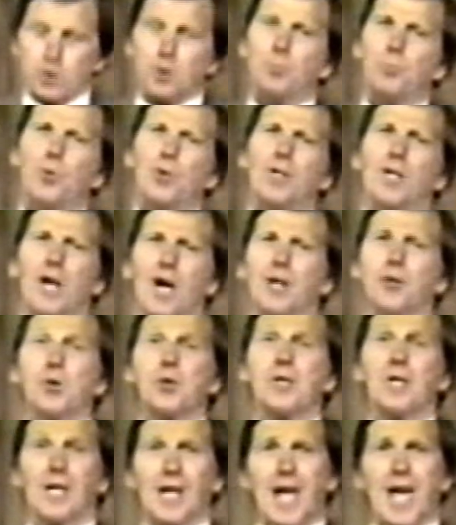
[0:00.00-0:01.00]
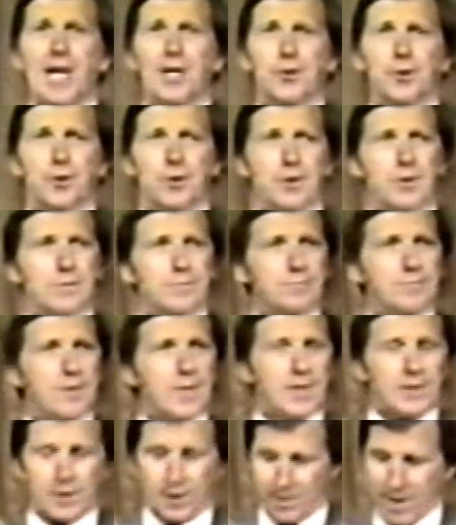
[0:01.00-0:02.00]
to put under the lantern.
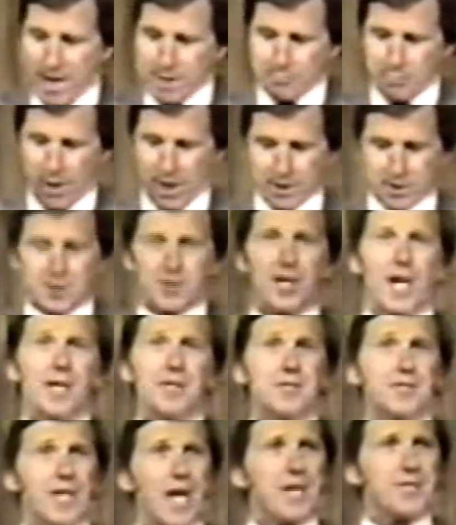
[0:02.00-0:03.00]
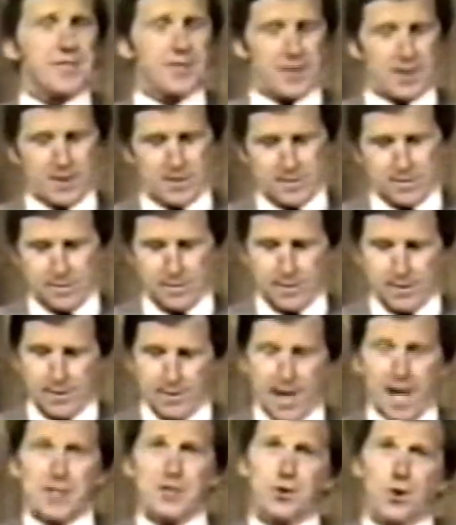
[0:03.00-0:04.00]
Now that makes sense, doesn't it?
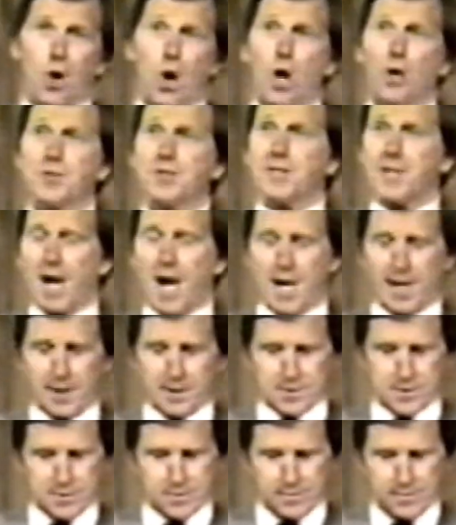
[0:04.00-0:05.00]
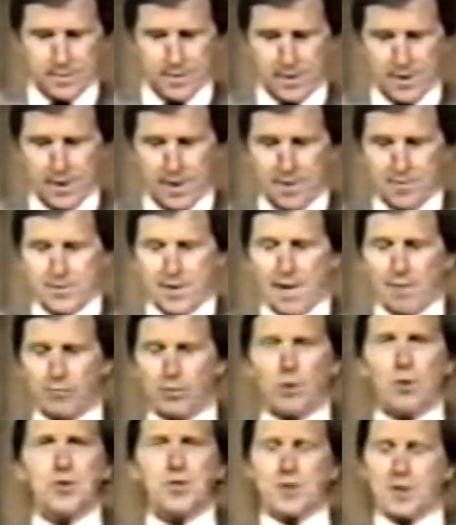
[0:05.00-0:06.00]
That's called science. The
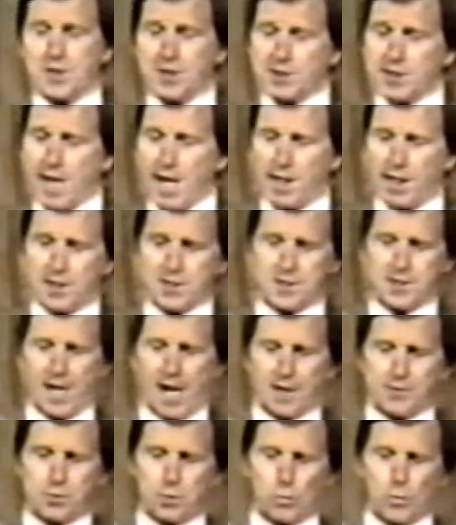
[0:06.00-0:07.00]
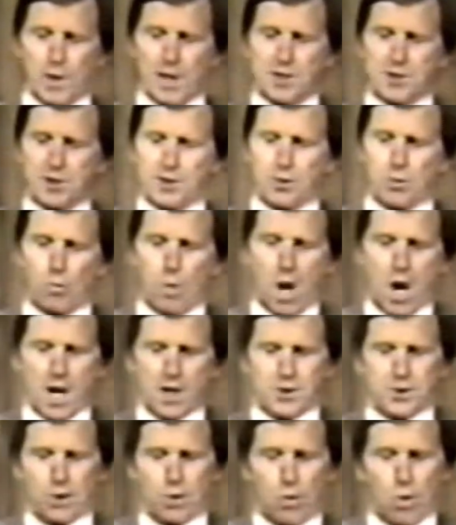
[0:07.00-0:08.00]
evolutionists tell us that the reason the
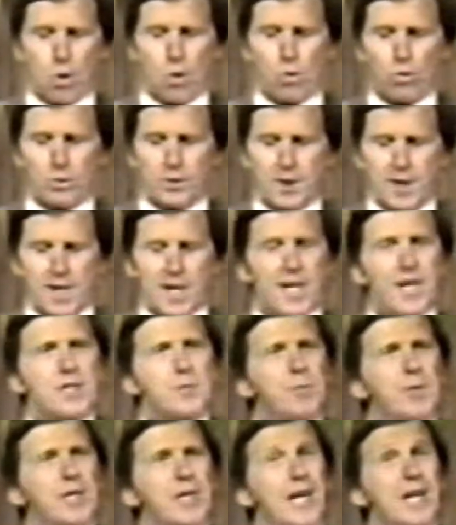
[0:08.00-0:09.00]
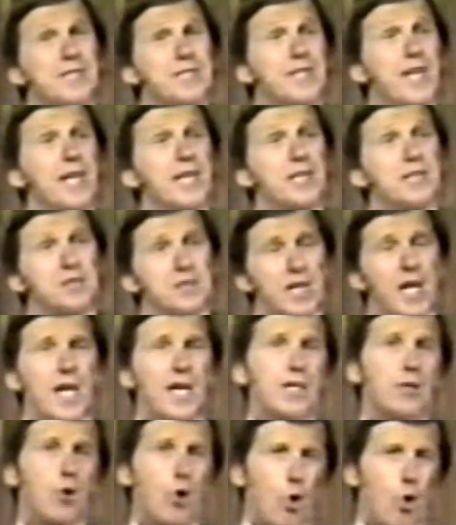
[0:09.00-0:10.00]
rocks are old is because they
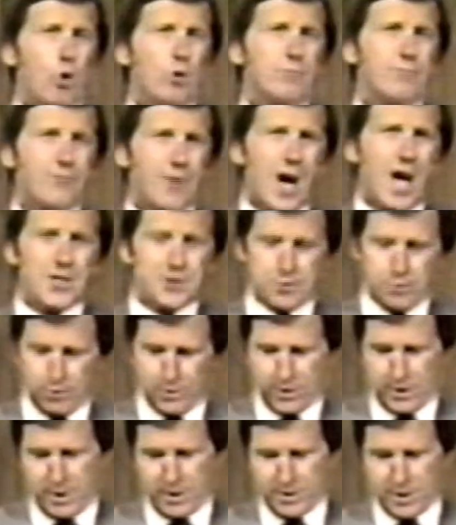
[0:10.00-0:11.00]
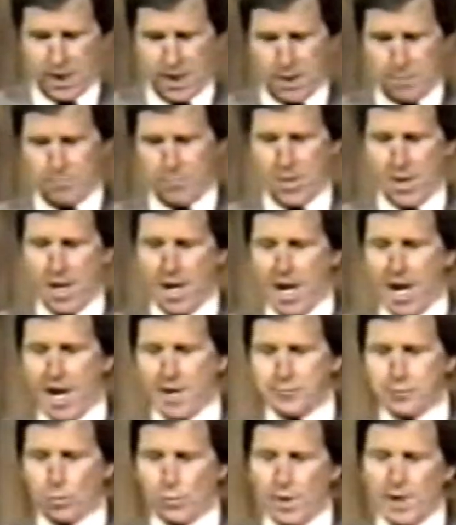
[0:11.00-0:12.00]
contain old fossils in them.
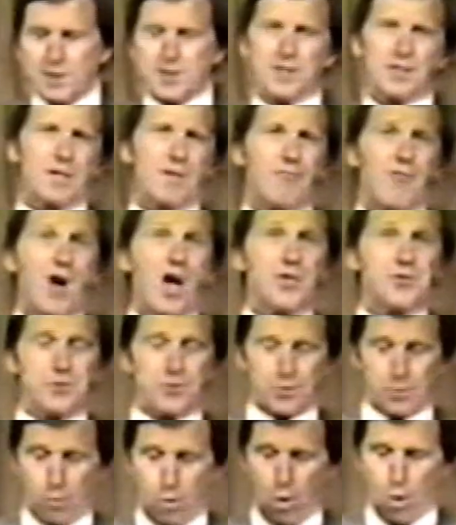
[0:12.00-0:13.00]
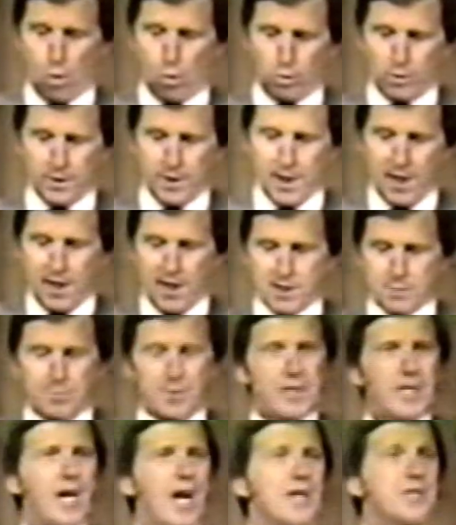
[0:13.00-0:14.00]
And the reason the fossils are old is
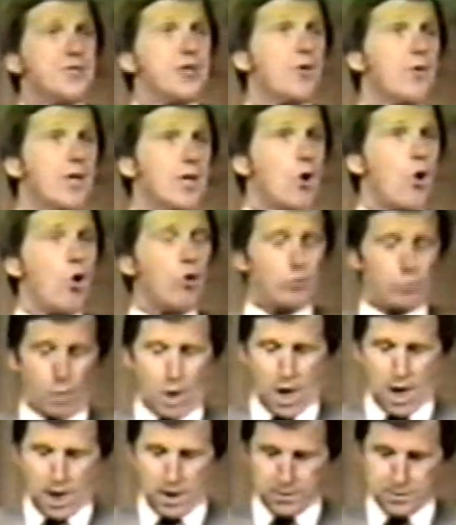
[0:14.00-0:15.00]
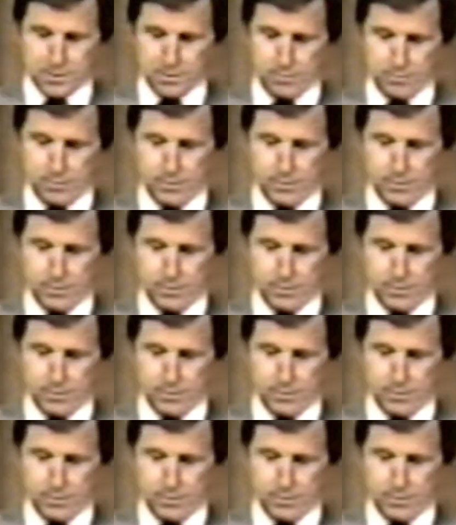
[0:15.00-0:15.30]
because they're in old rocks.